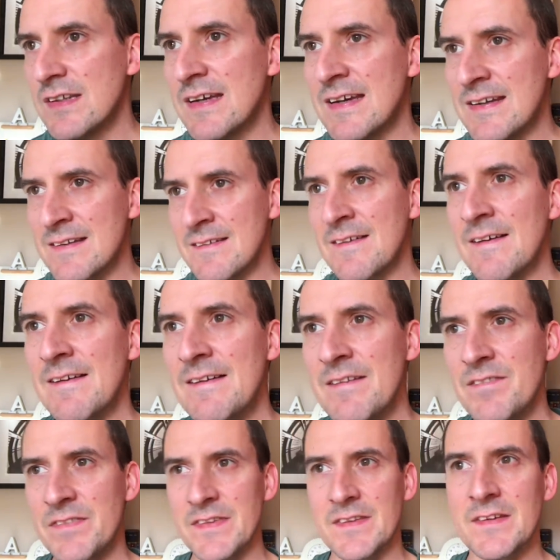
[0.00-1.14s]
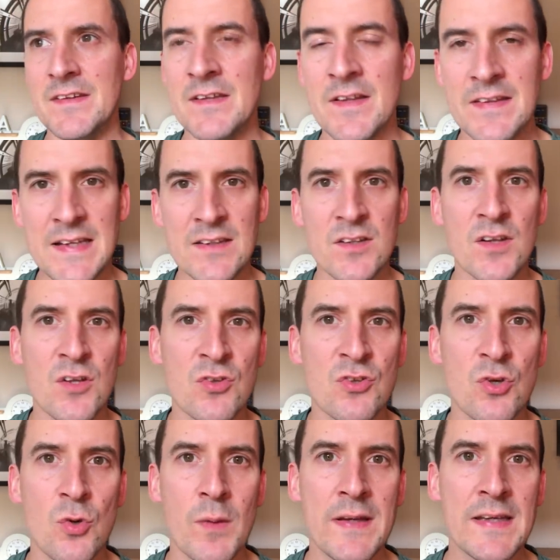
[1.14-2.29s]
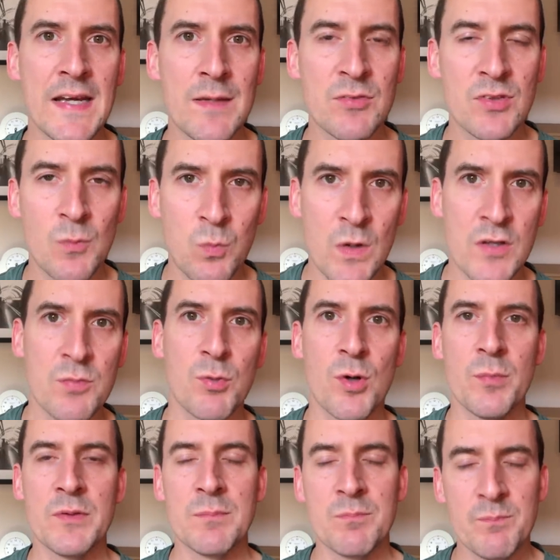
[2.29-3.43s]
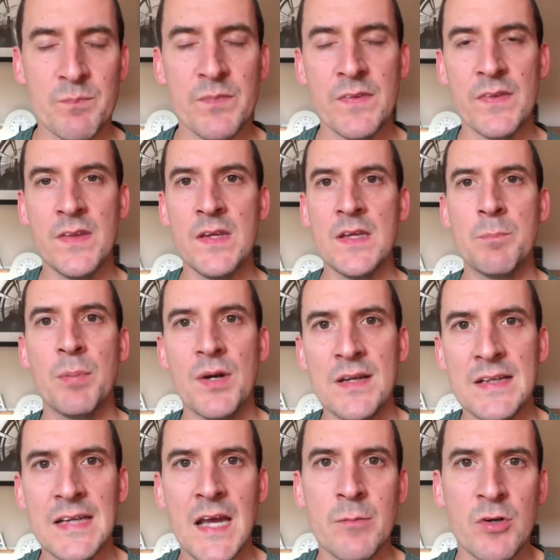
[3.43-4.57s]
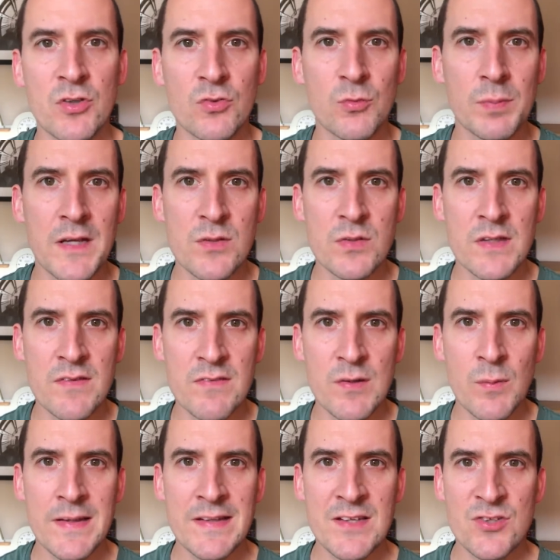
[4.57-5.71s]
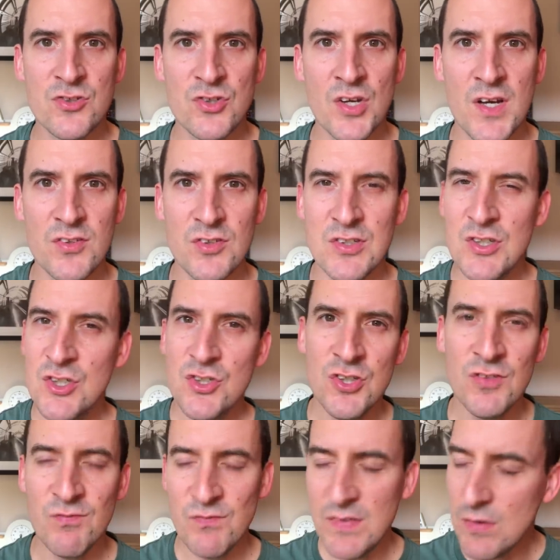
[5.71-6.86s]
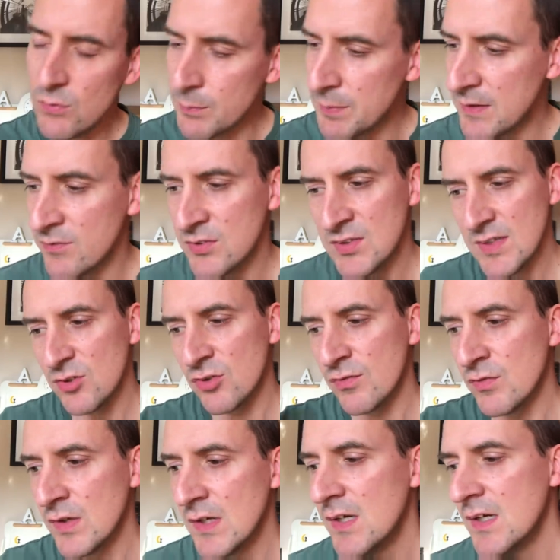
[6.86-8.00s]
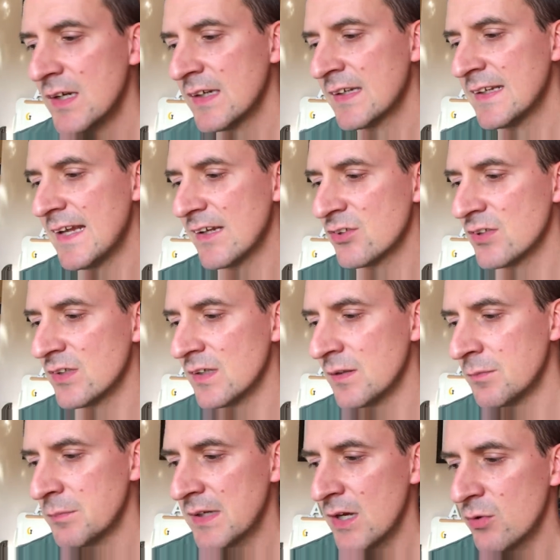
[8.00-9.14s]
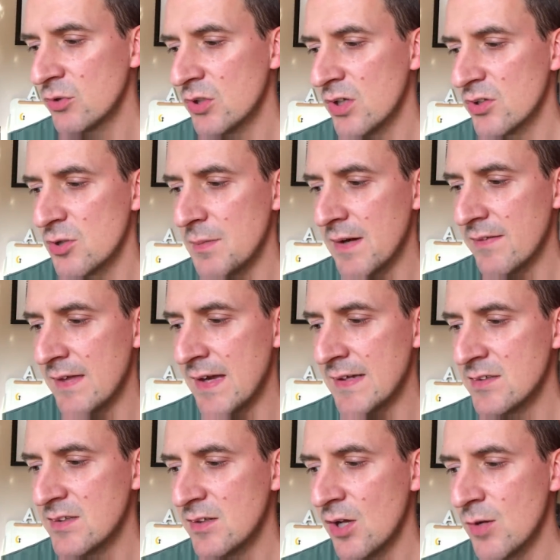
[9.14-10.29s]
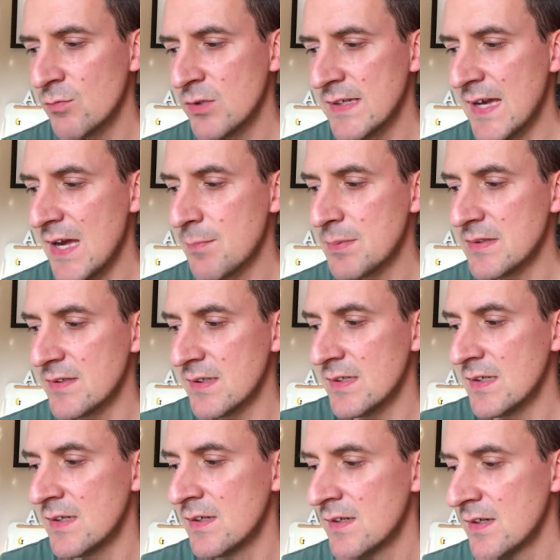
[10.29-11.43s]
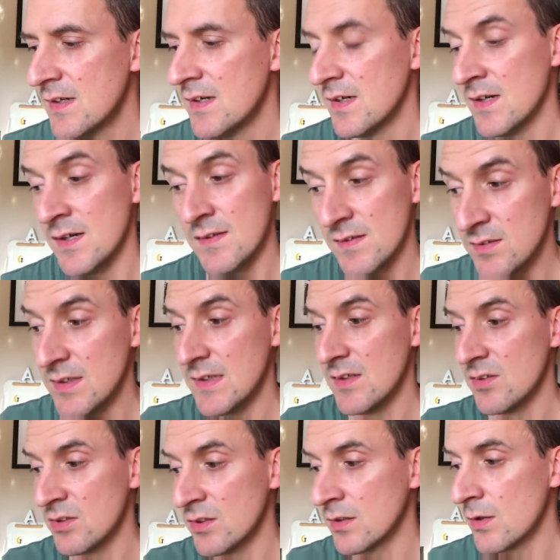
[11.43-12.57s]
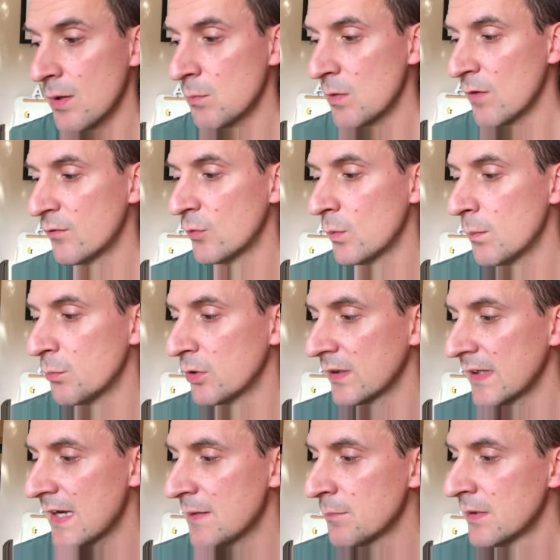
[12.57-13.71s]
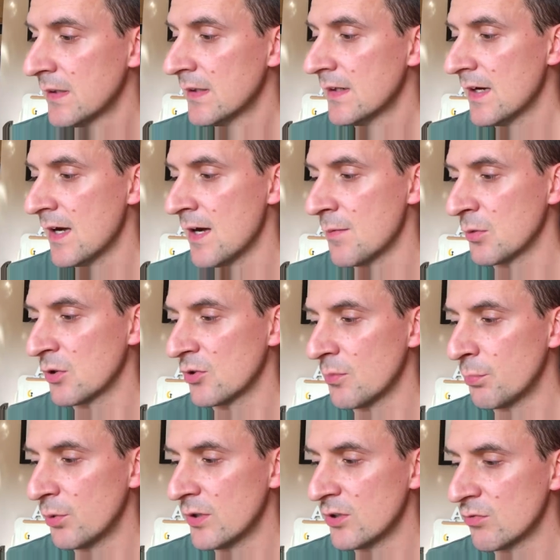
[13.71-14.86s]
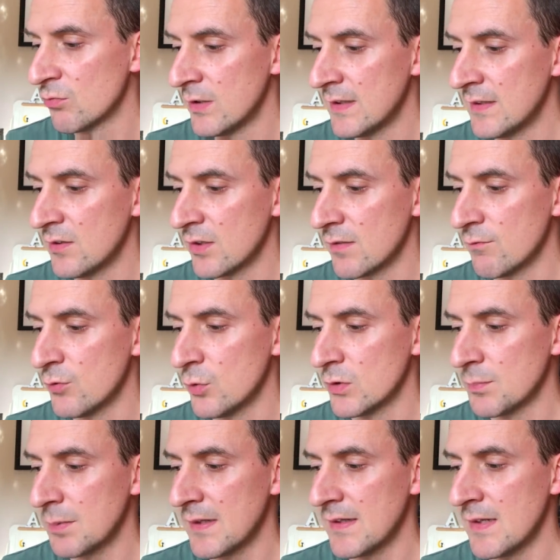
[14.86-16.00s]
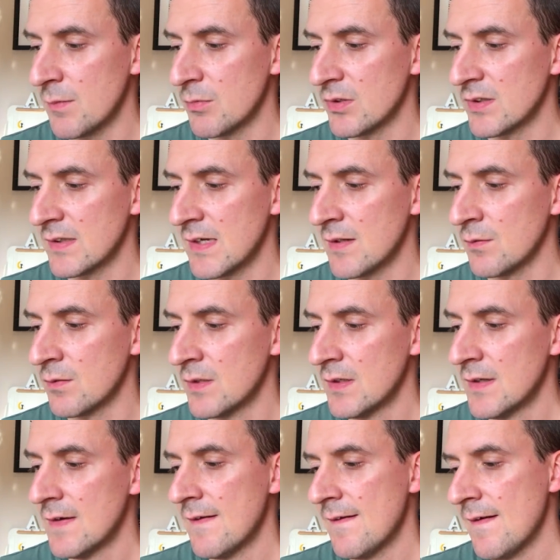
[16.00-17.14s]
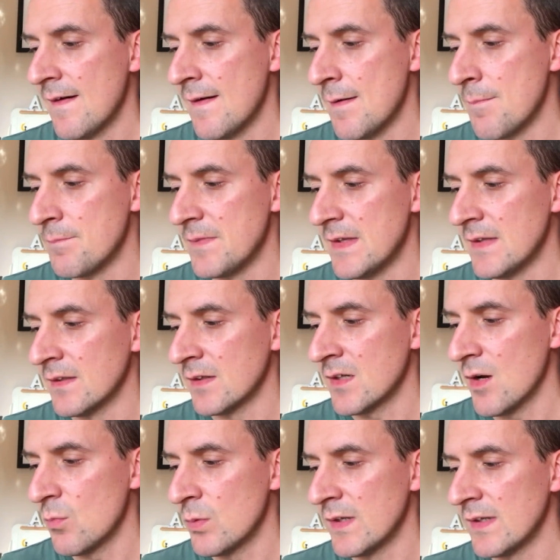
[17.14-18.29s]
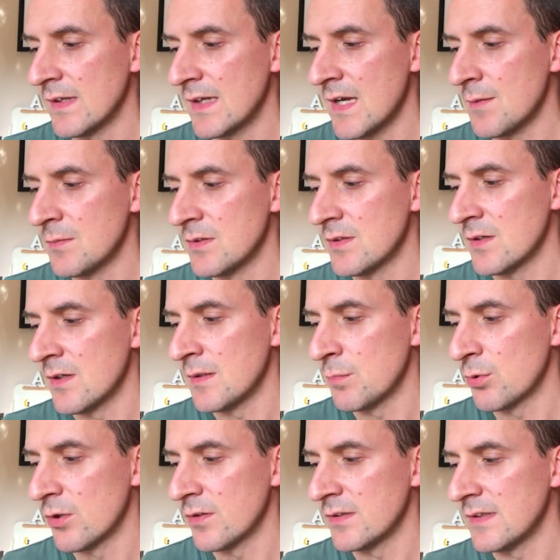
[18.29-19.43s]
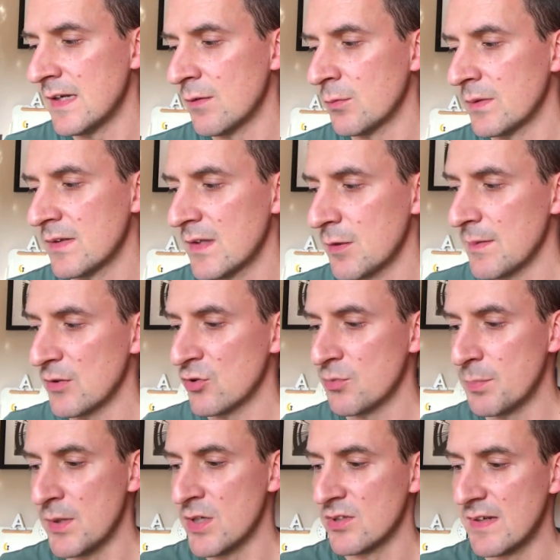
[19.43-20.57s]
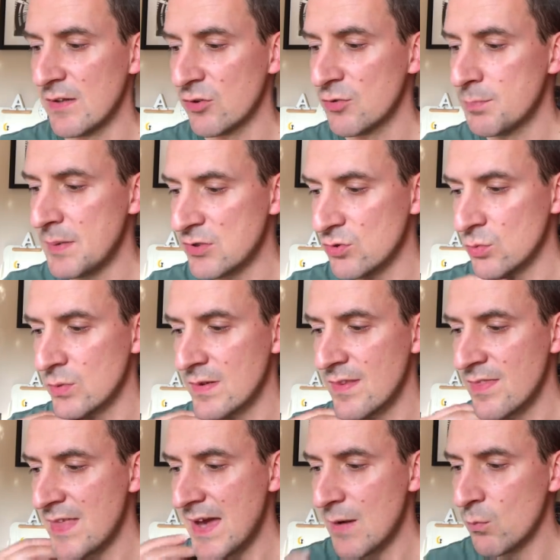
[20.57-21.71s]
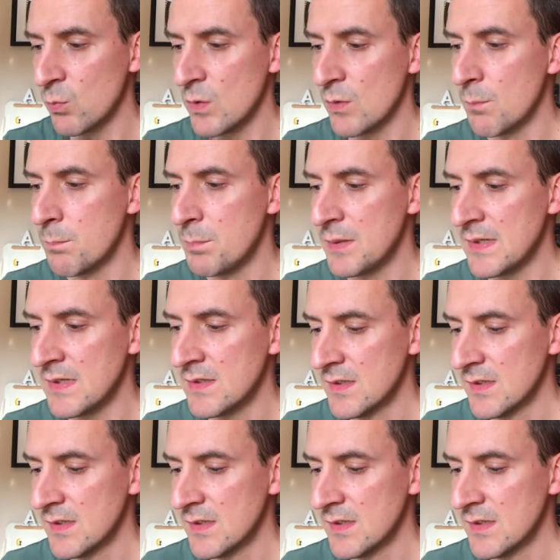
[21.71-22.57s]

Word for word: And at the end of those two away games, the West Brom and the Burnley game, Arsenal players are giving away their shirts, and you could just feel a bit of sense of connection. And Mikel was asked about that, and he said, look, I'm really happy to hear that tickets are going well for the Wimbledon game, because the boys are really looking forward to playing at the Emirates again in the Cup. Winning the game is the only priority now. We think about Spurs and how special that will be